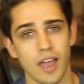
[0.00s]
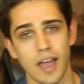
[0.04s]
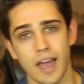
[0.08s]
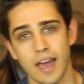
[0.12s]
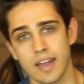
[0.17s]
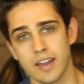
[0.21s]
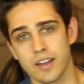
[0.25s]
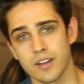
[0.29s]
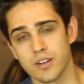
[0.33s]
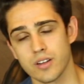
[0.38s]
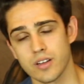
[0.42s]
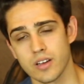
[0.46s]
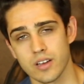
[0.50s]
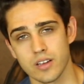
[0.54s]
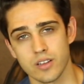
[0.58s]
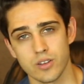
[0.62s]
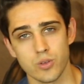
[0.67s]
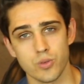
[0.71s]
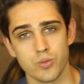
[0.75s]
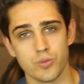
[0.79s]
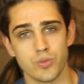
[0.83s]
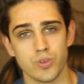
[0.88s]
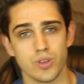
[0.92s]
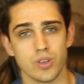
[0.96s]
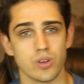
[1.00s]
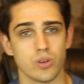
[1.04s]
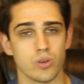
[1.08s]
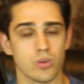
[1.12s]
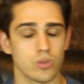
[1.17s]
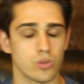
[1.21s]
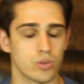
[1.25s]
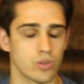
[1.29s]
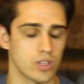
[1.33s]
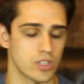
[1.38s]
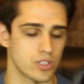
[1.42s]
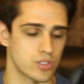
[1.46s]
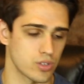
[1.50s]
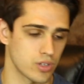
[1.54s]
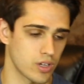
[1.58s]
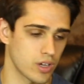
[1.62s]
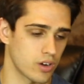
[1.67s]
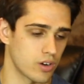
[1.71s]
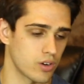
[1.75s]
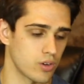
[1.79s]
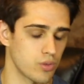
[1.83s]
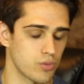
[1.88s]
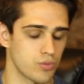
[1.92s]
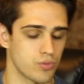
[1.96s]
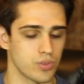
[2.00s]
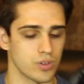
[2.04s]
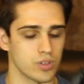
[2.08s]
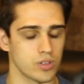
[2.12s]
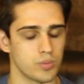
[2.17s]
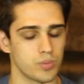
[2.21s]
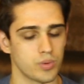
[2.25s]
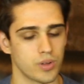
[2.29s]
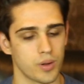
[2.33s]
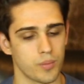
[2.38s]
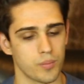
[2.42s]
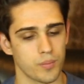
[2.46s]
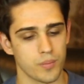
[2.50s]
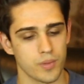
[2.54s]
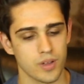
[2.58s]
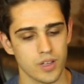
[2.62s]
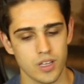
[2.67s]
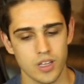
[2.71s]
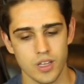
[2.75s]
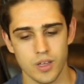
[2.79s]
added a new field or they took out a new field, but I'm